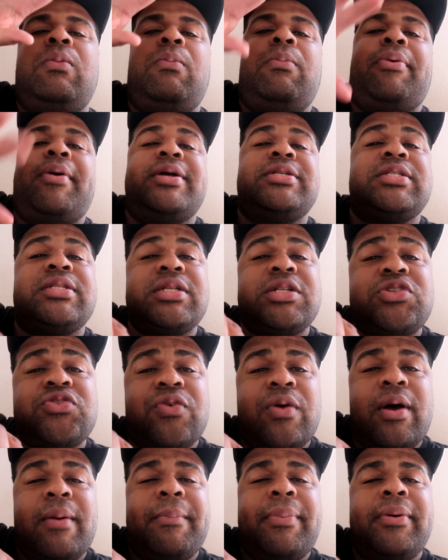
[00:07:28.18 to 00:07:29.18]
President
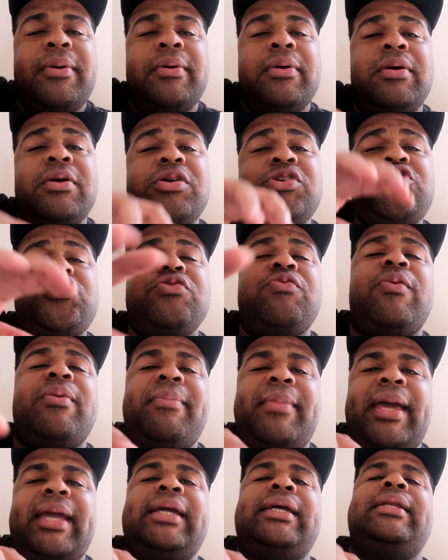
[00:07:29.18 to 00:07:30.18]
Trump should
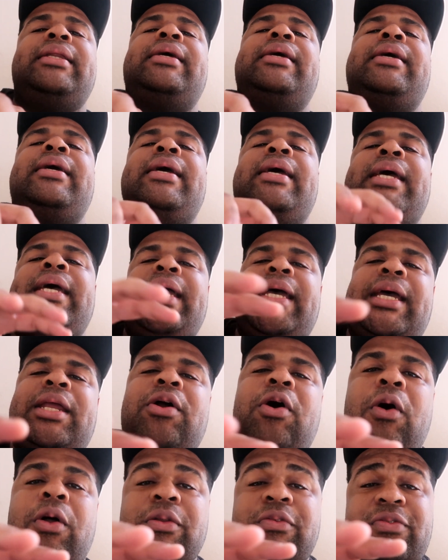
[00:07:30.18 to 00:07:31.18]
remain in
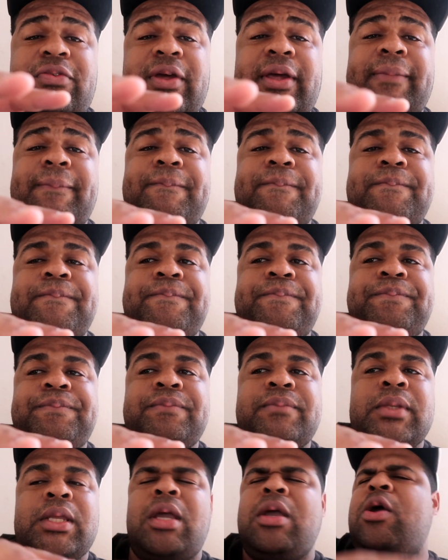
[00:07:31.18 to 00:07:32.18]
the Hall of Fame.
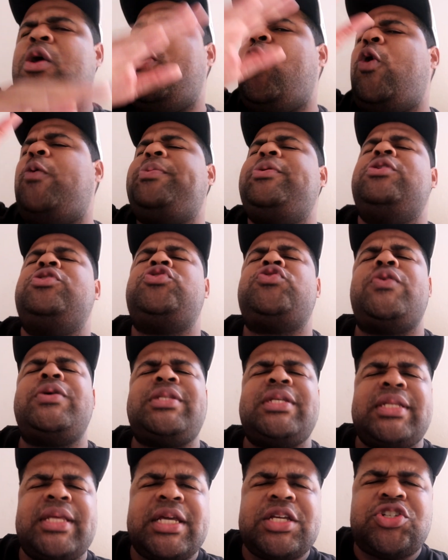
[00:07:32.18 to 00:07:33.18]
Hope you
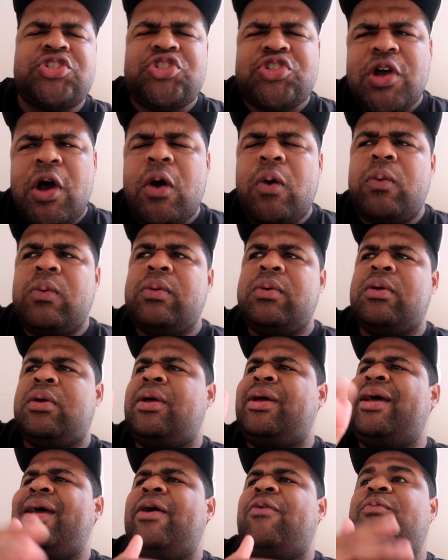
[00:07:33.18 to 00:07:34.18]
enjoyed today's
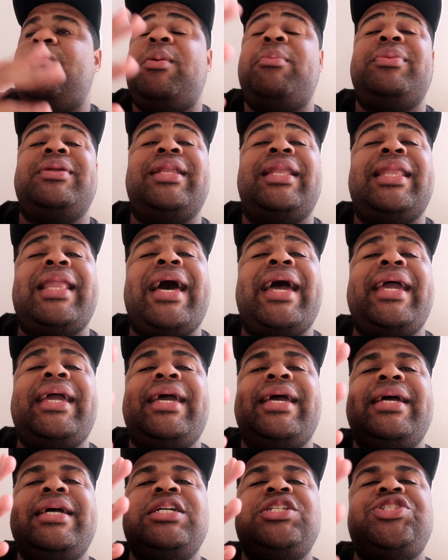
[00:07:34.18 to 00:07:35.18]
show. Remember to
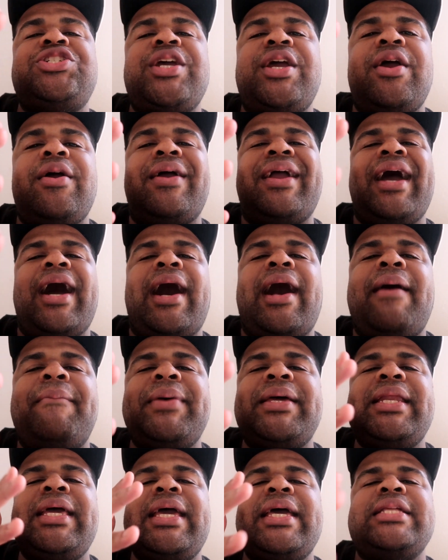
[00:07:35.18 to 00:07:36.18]
like, share,
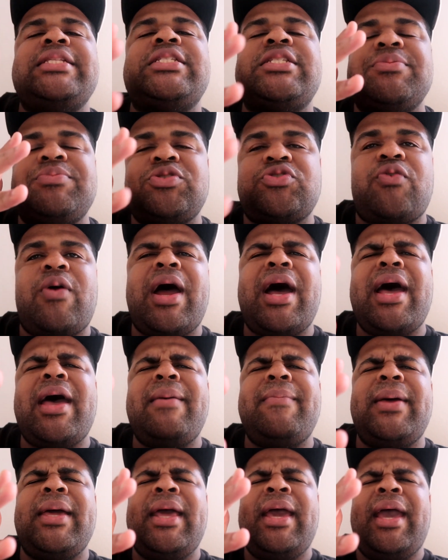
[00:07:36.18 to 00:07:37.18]
comment, and
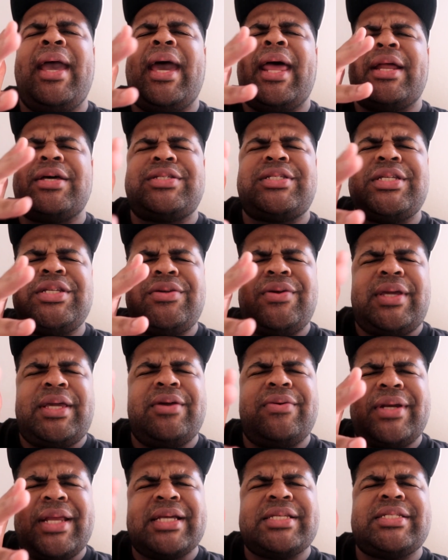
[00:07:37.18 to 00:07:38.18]
subscribe, and I'll see you
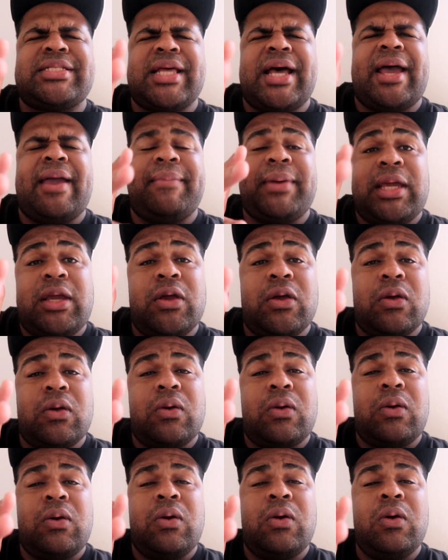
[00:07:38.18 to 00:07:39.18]
here next time
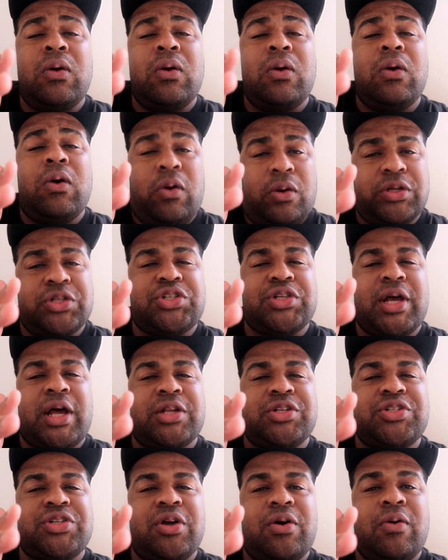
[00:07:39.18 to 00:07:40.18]
here on the
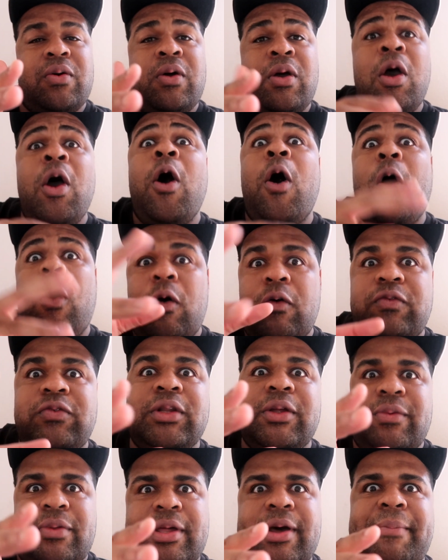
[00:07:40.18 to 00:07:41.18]
Shaun Show.
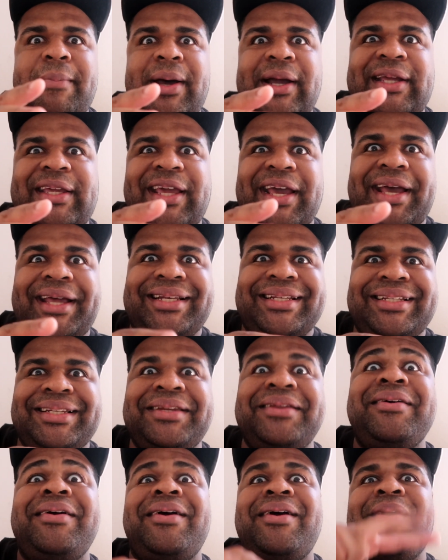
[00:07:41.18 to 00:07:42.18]
Hopefully without my cat.
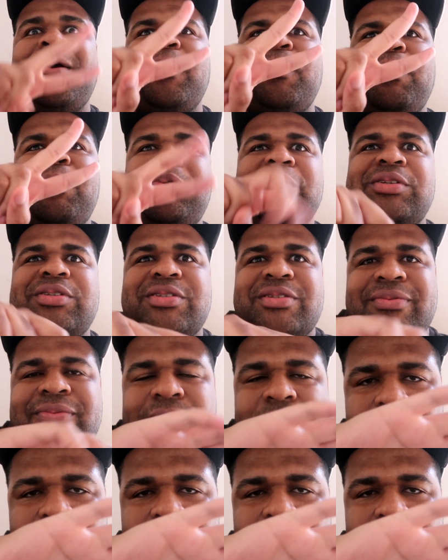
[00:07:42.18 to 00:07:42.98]
Peace.